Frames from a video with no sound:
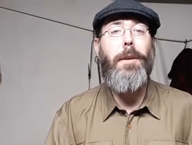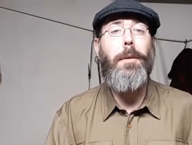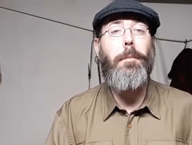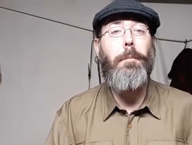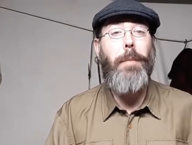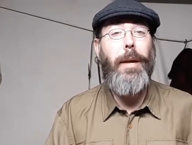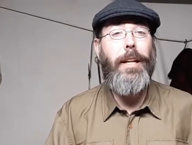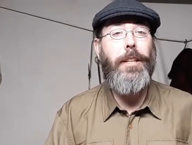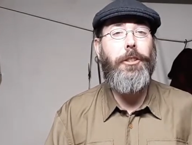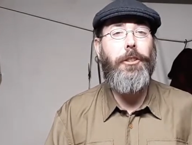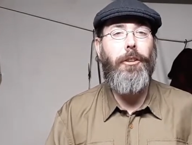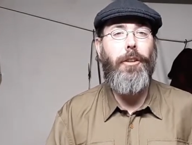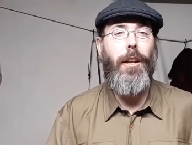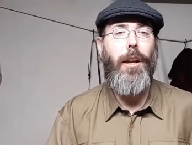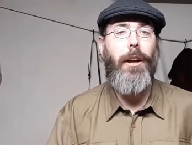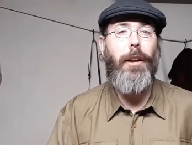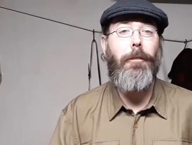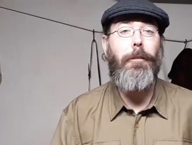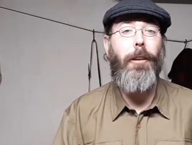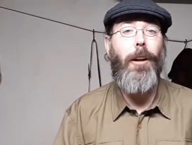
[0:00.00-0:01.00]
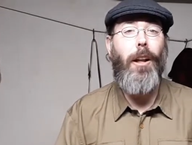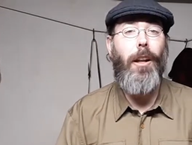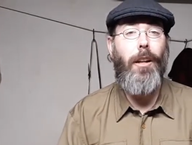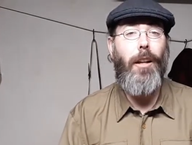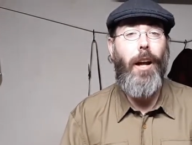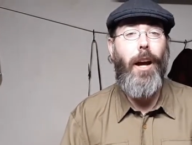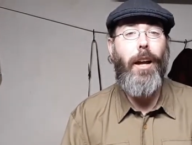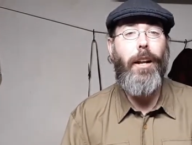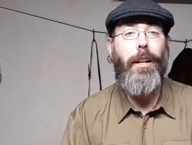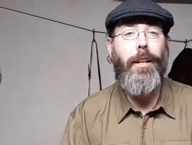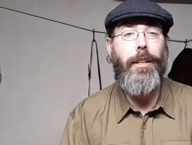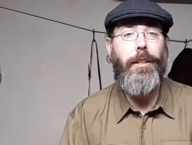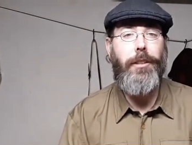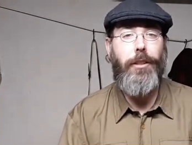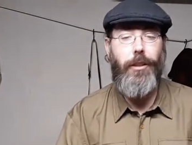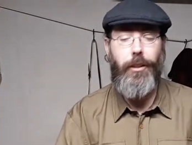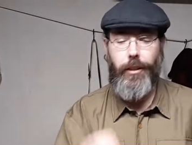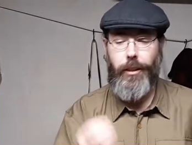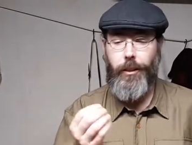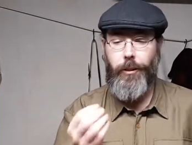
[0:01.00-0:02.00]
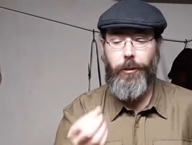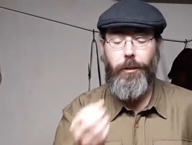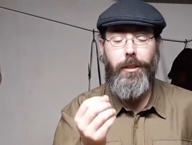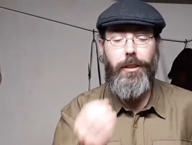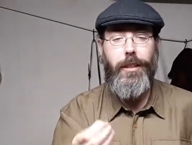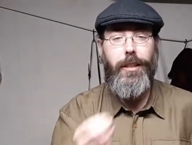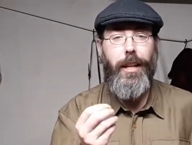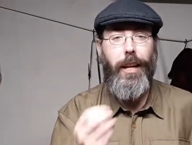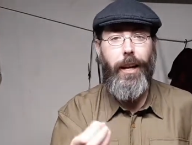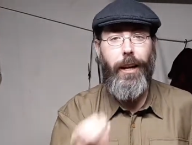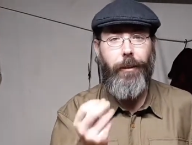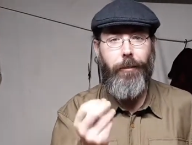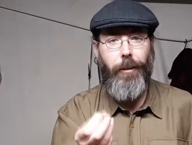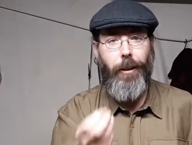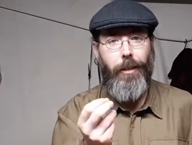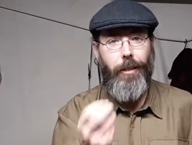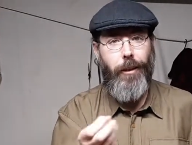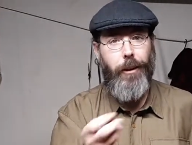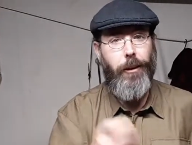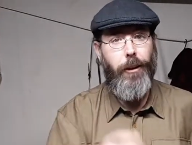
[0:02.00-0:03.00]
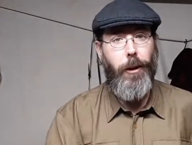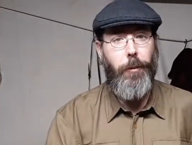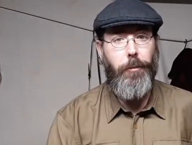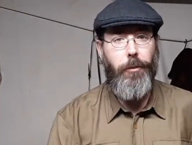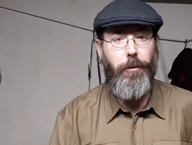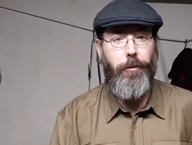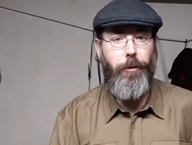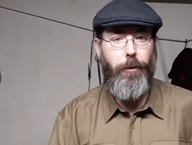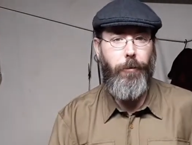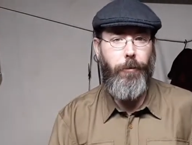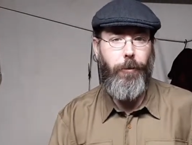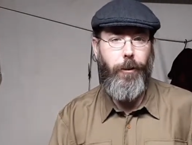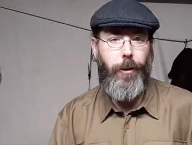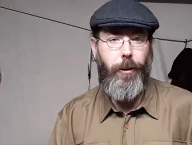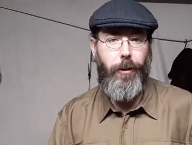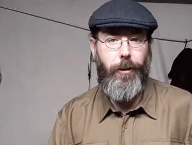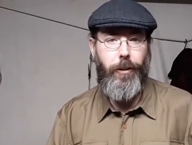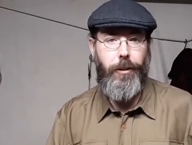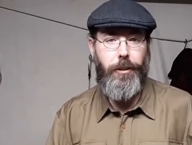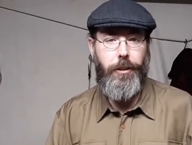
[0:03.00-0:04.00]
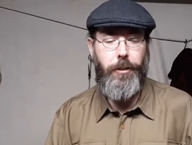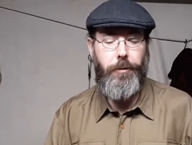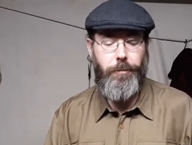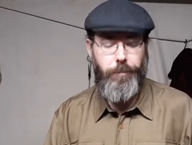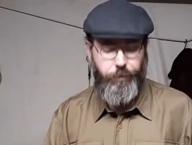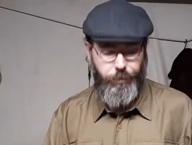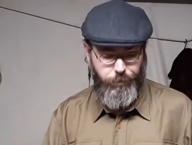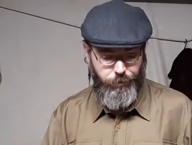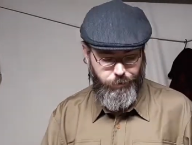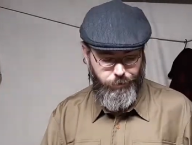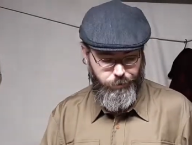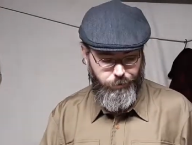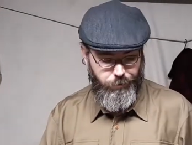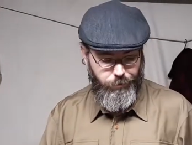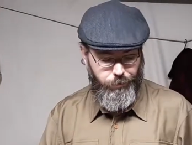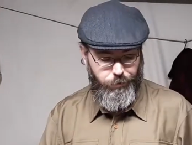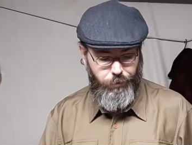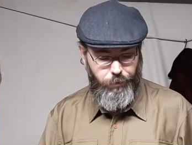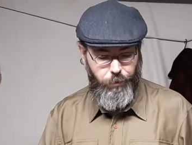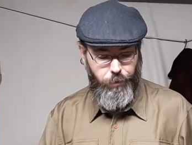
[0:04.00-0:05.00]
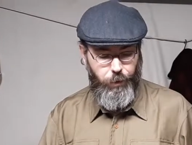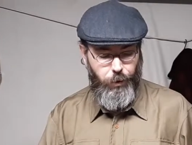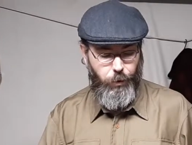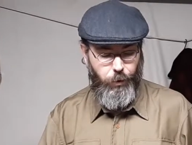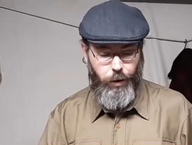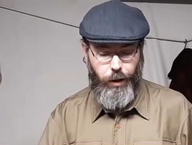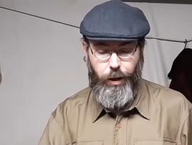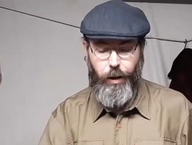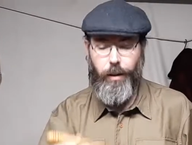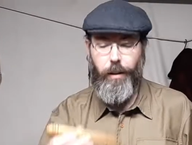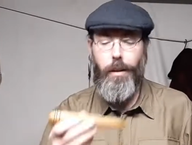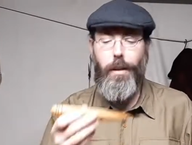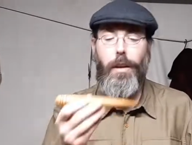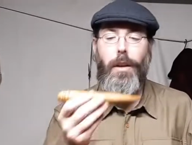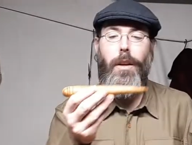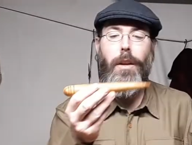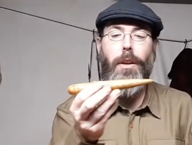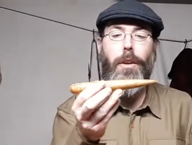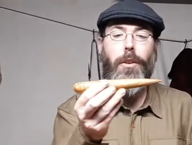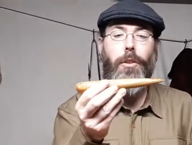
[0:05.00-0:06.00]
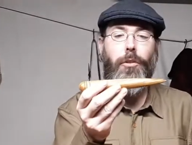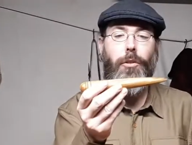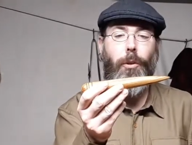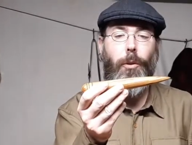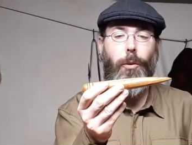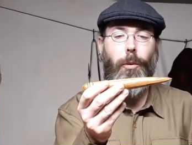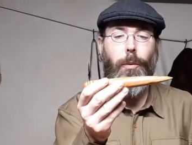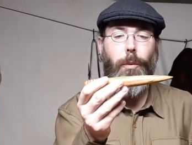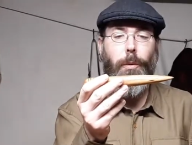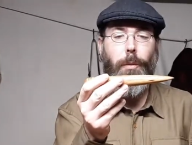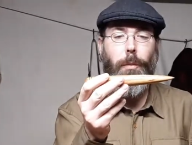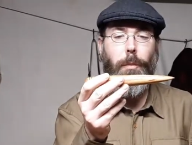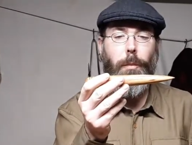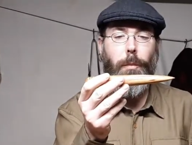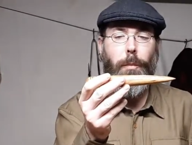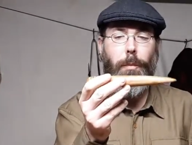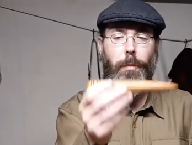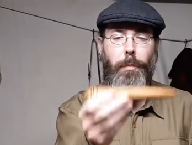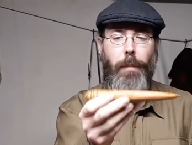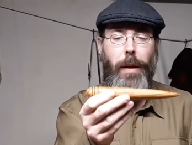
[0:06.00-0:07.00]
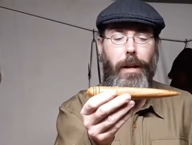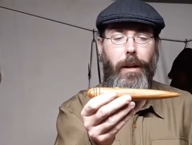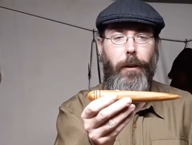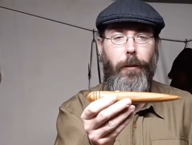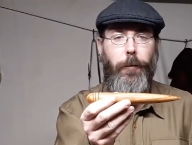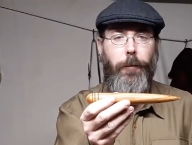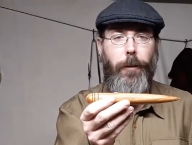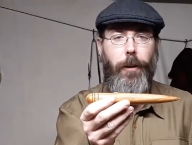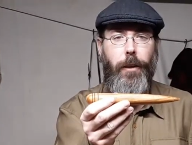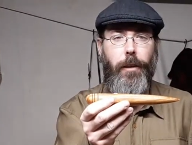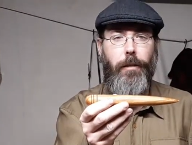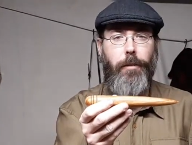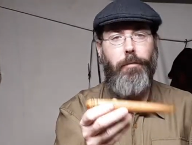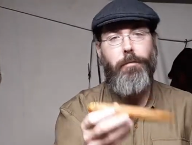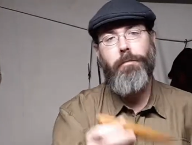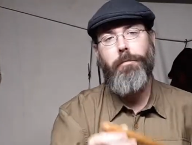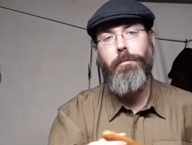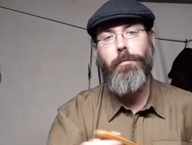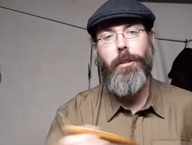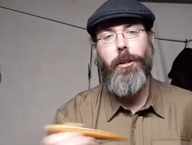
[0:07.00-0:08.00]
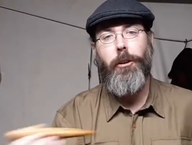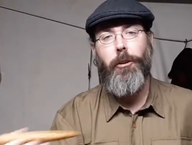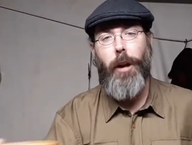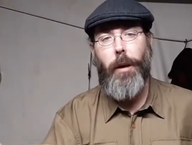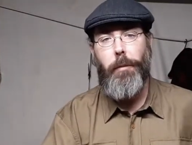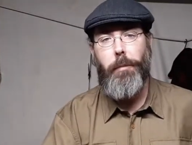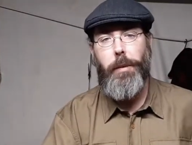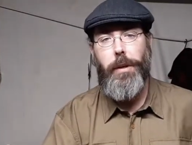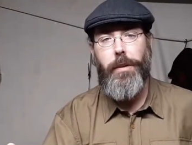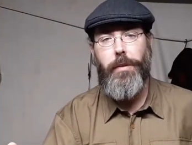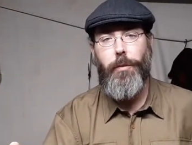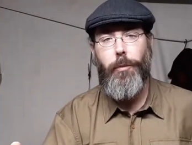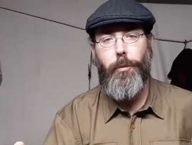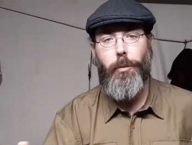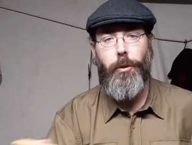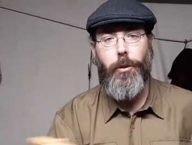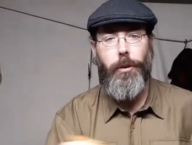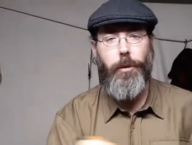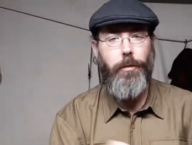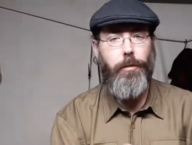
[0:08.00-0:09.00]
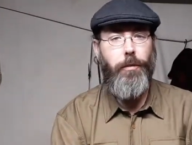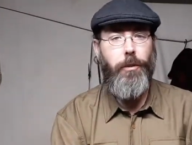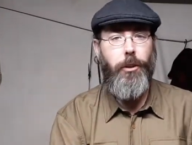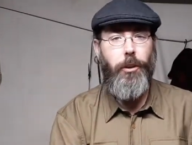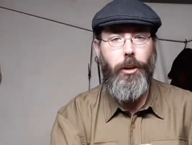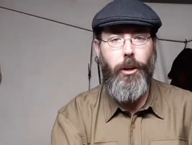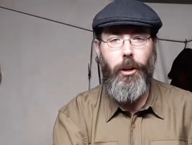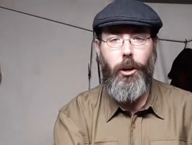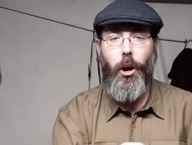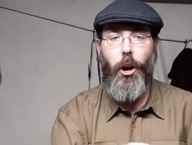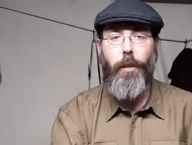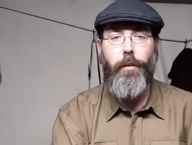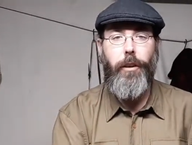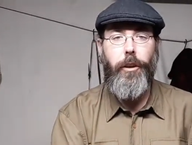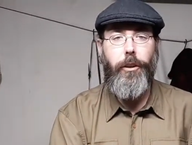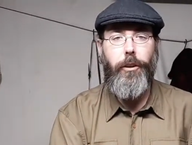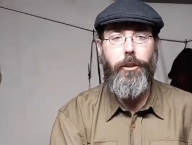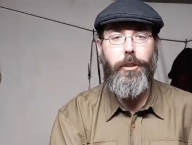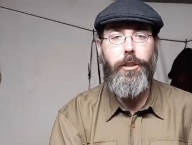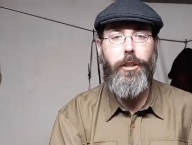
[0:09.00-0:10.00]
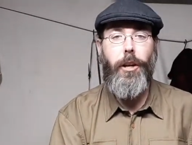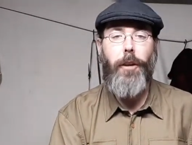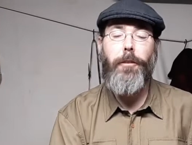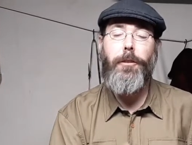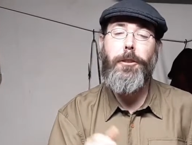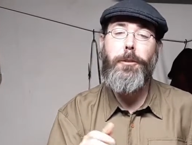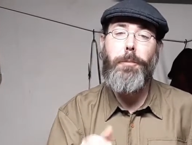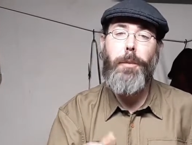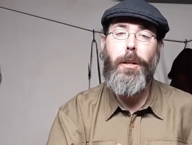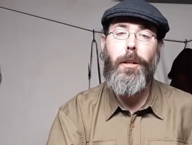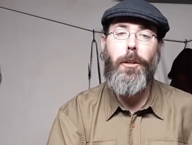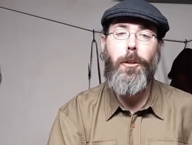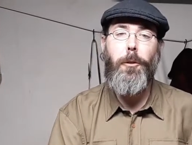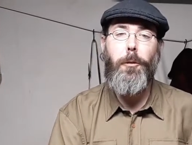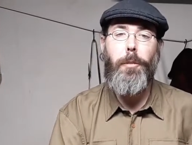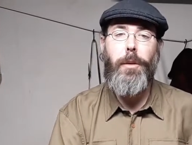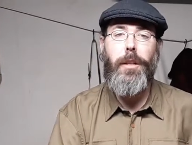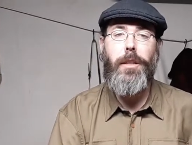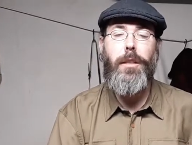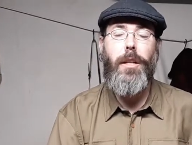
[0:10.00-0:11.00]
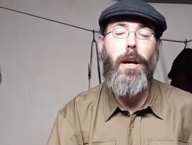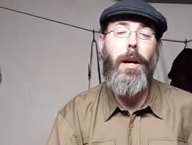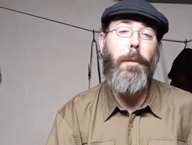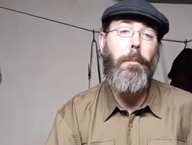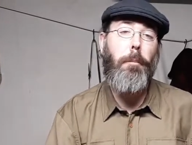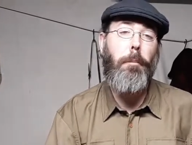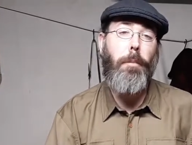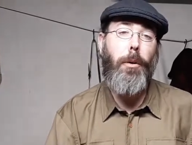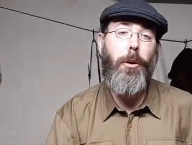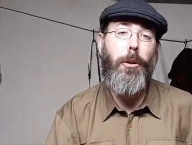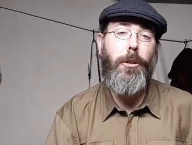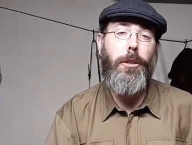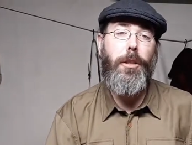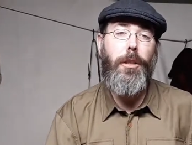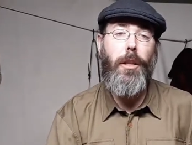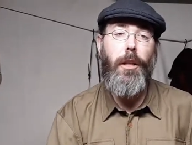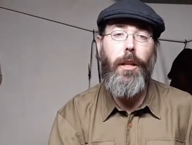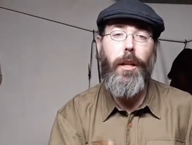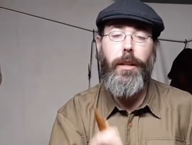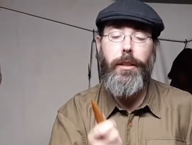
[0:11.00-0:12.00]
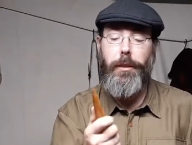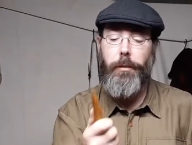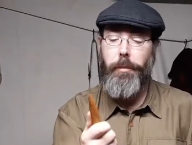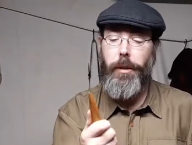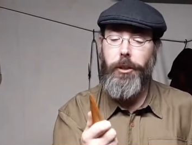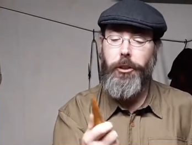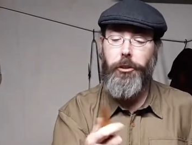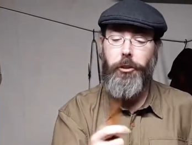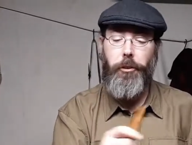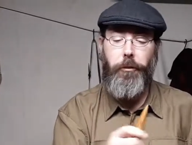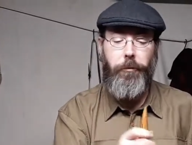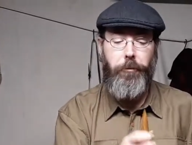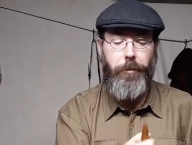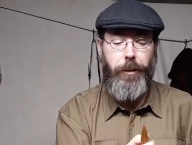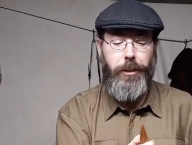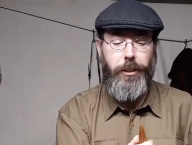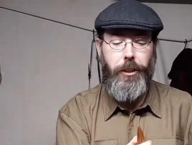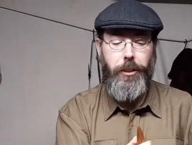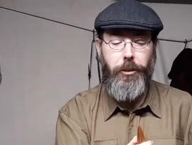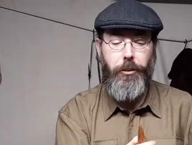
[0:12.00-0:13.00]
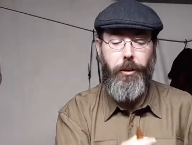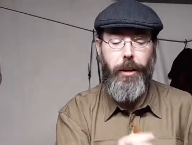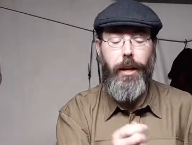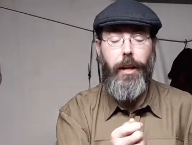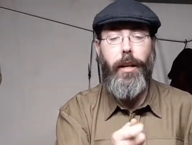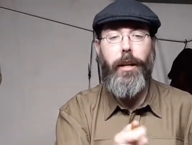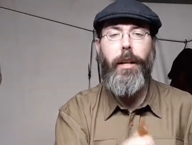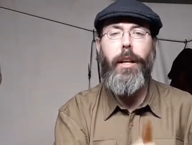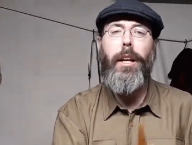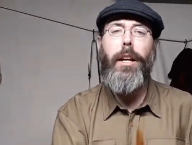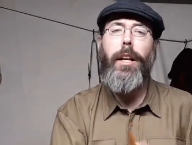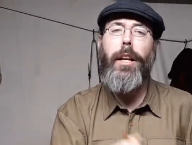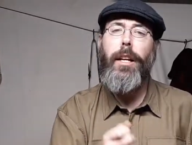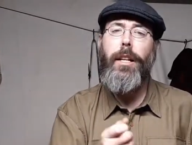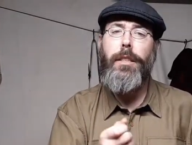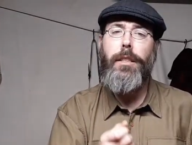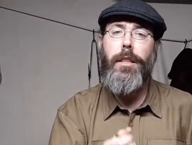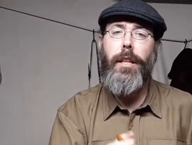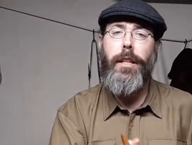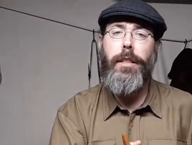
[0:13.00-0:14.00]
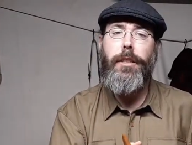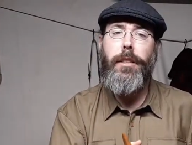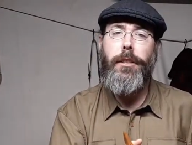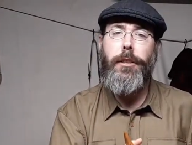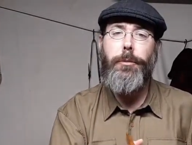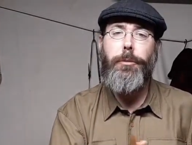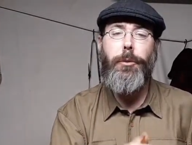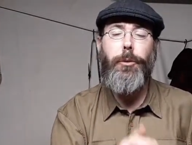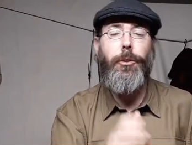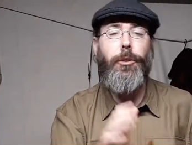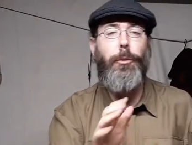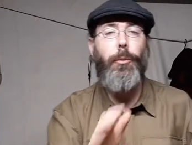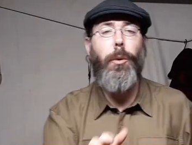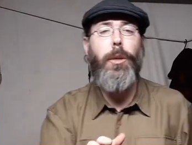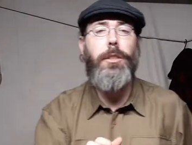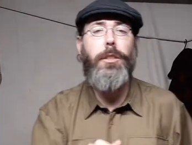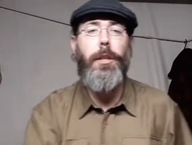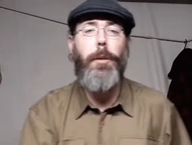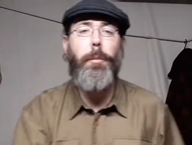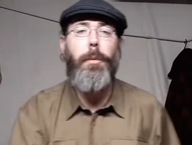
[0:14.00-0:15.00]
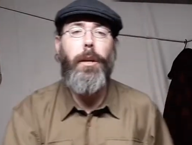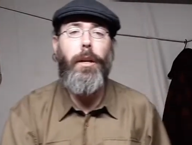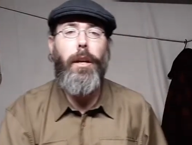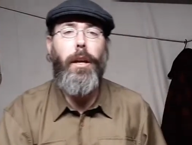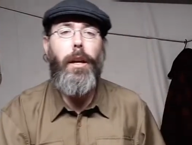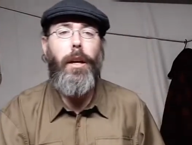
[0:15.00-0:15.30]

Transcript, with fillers: makes your life a lot easier, and it'll save the nubs of your fingers. Okay, so making a fid, grab a piece of wood, you can carve it yourself, spend a little bit of time, personalize it, make sure it fits in your hand and it's nice and smooth. You want something